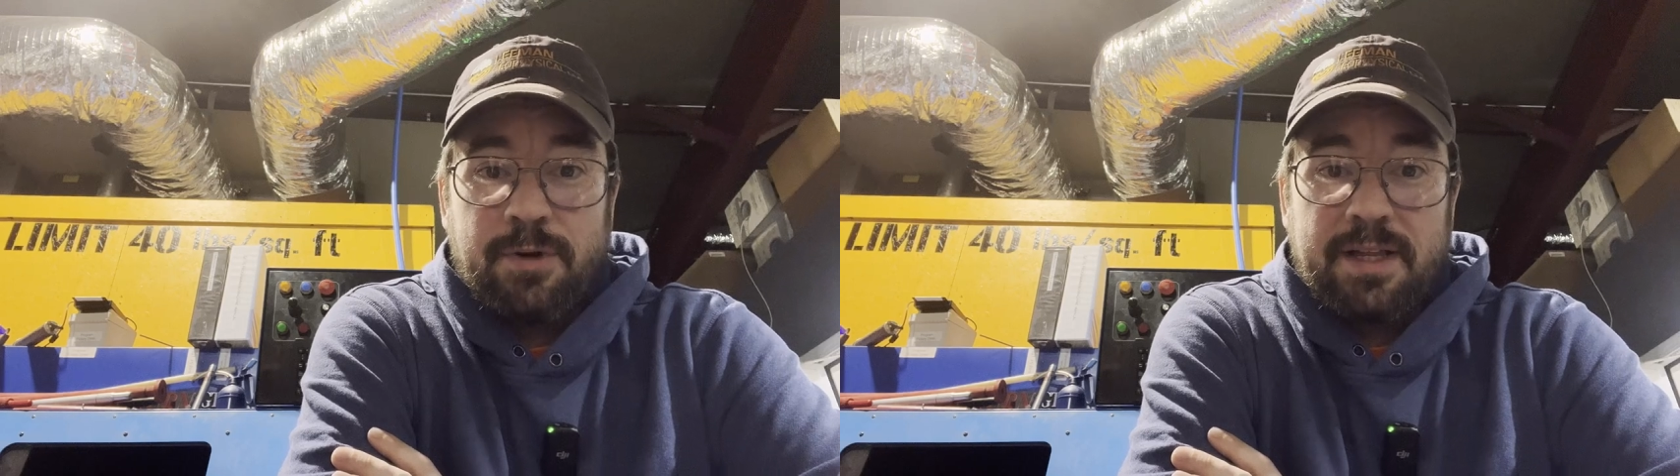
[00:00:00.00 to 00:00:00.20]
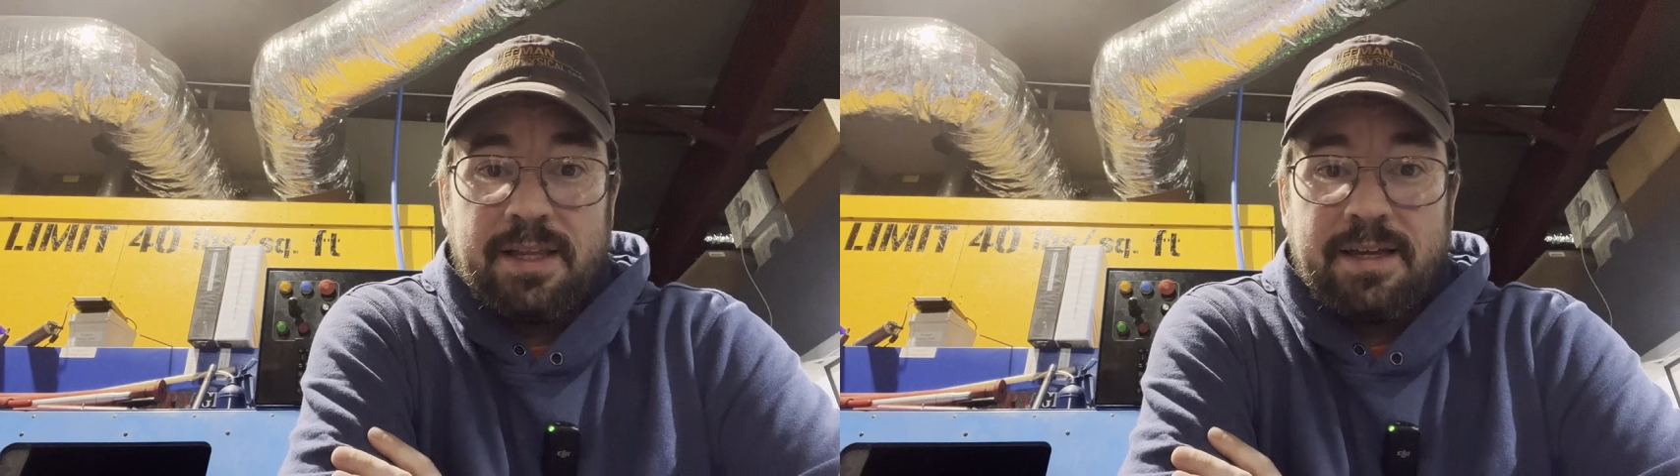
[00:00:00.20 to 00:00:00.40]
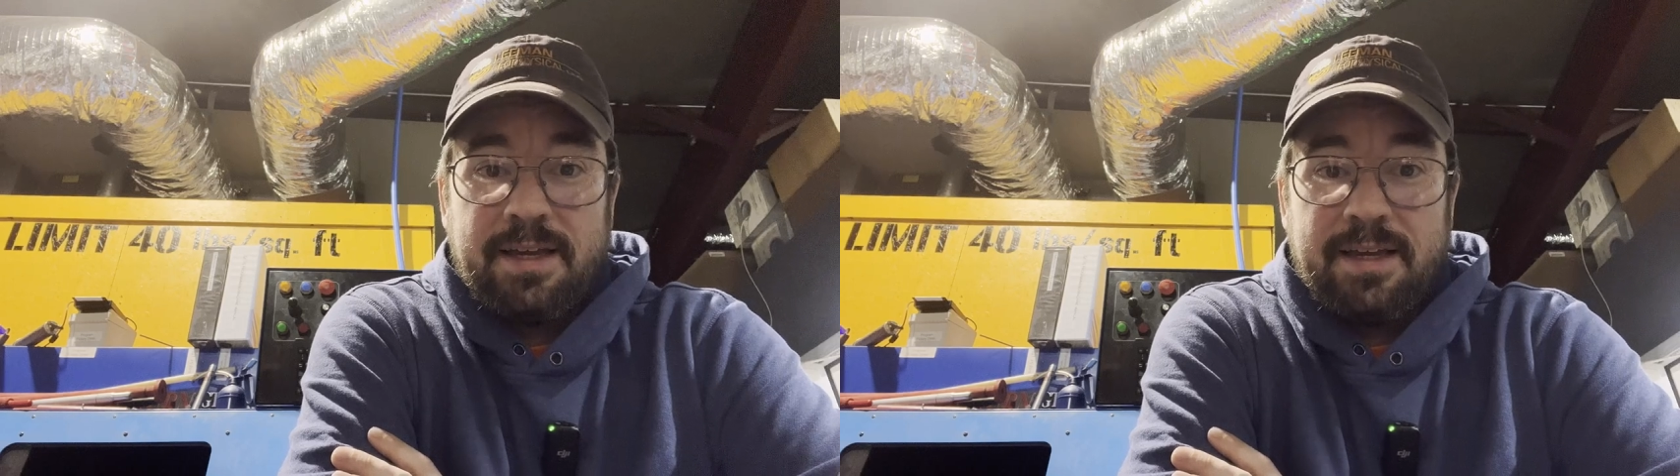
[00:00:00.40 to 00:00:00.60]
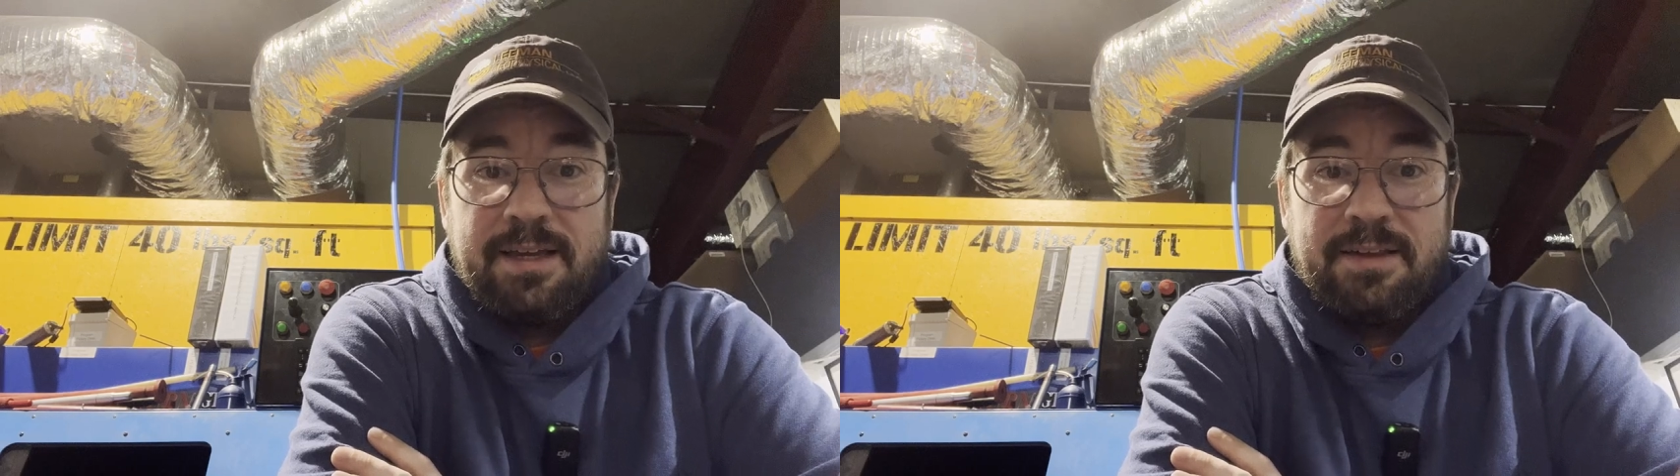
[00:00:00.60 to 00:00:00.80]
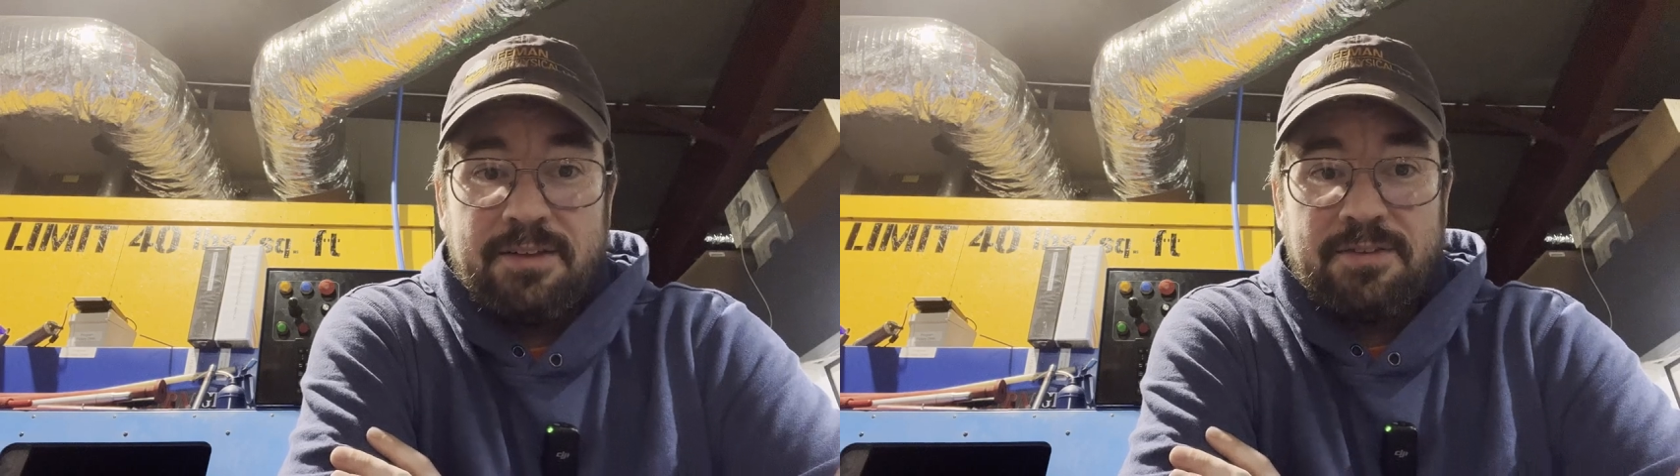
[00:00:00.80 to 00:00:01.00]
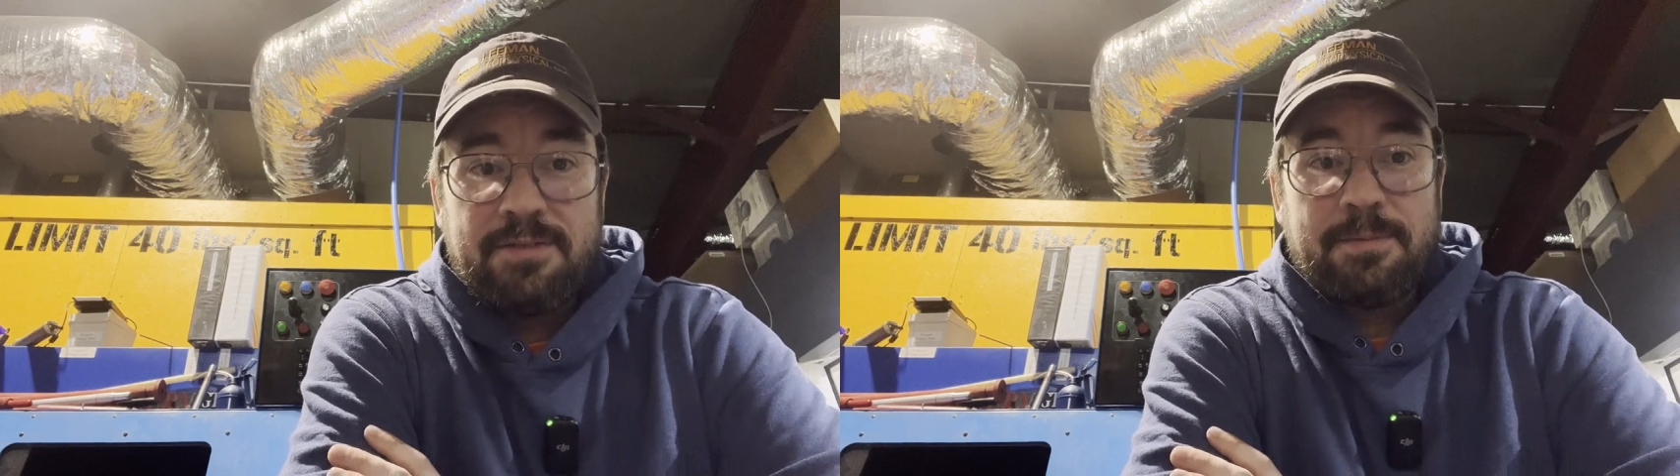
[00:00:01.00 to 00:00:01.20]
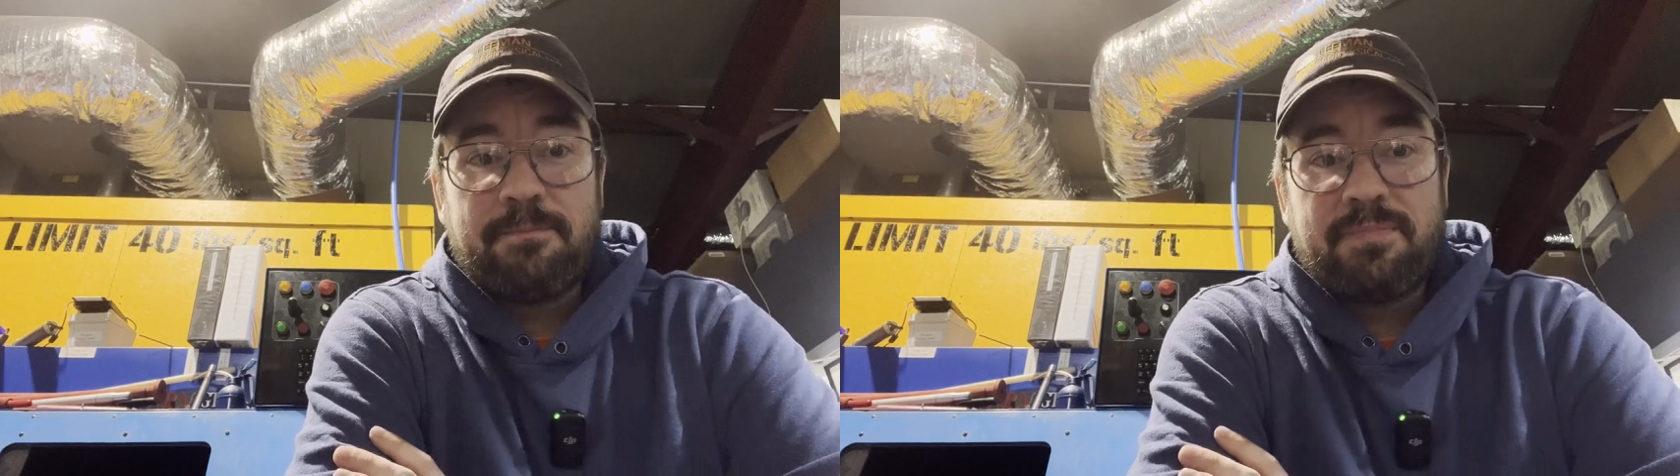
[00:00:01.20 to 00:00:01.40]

quickly is,